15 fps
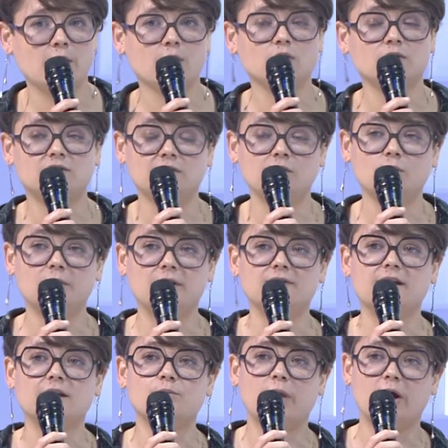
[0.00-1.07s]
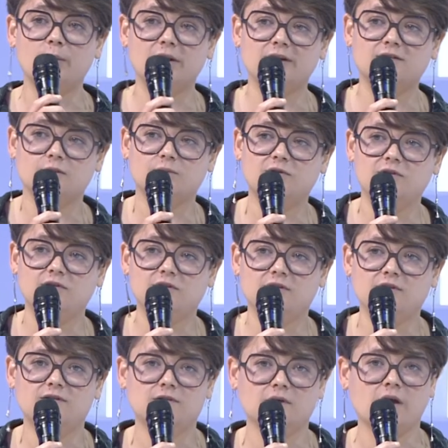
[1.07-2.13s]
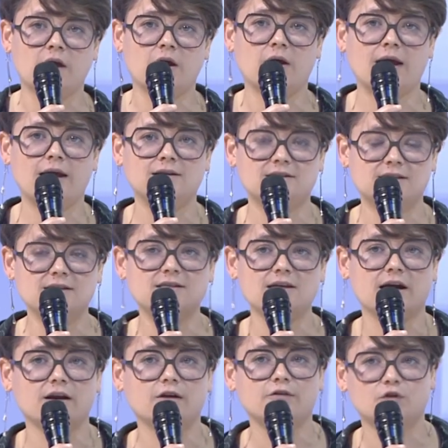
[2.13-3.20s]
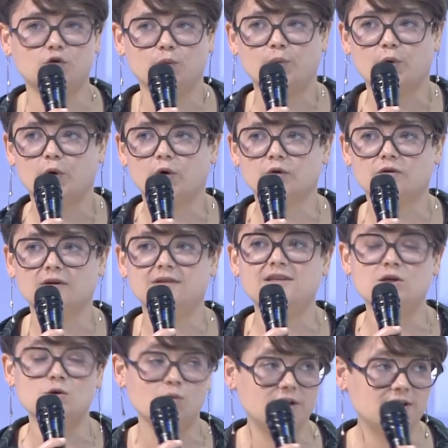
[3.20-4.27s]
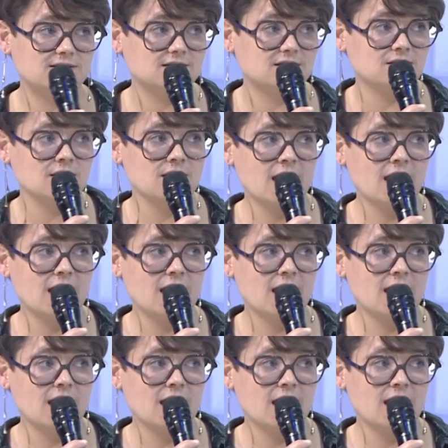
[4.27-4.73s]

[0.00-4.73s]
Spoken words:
considering that public subsidies and this kind of support de-risk